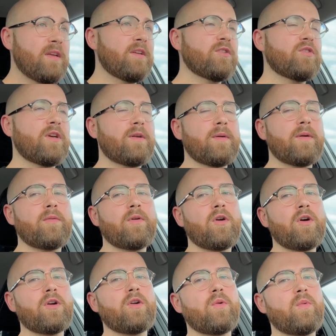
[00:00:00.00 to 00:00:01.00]
So anyway, we're
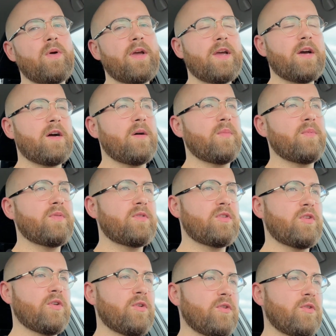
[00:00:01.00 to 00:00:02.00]
on our way up
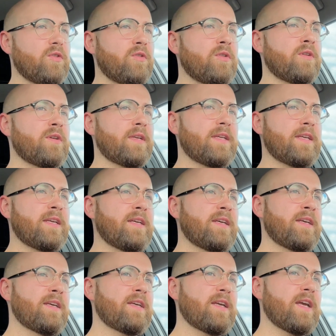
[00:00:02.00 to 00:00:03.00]
to
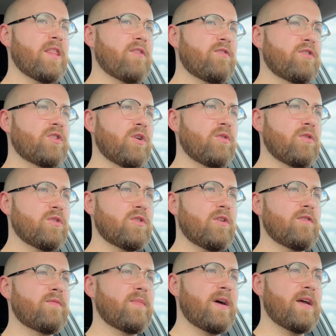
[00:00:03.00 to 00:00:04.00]
get the results
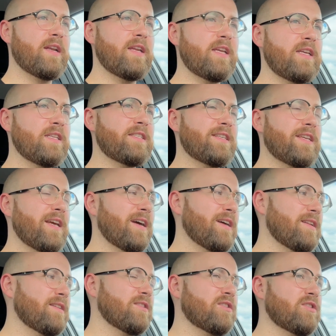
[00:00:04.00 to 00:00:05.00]
of my knee
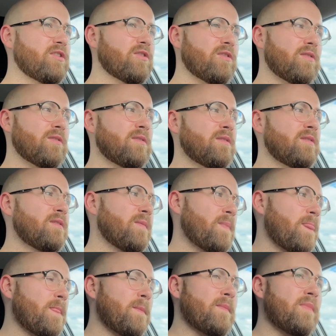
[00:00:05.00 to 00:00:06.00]
scan. So
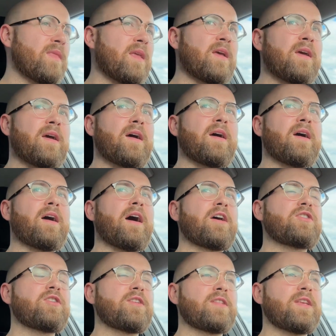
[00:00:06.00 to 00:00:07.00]

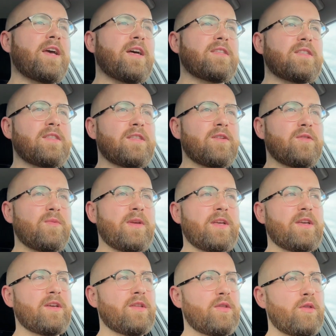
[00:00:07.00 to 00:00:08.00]
as you had heard in the
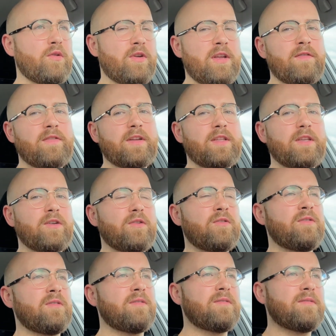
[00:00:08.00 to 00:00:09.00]
week 3
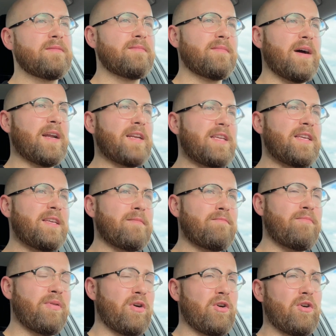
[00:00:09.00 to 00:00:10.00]
video, my knee
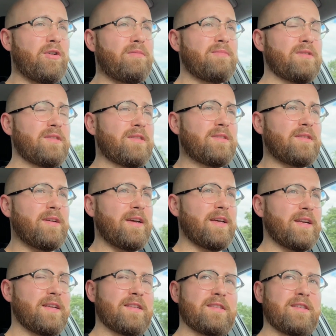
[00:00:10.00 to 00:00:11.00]
pops
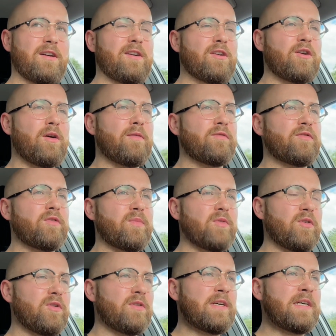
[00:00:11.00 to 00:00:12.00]
and it's
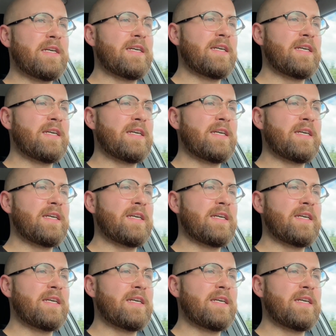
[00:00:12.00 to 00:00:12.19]
uncomfortable.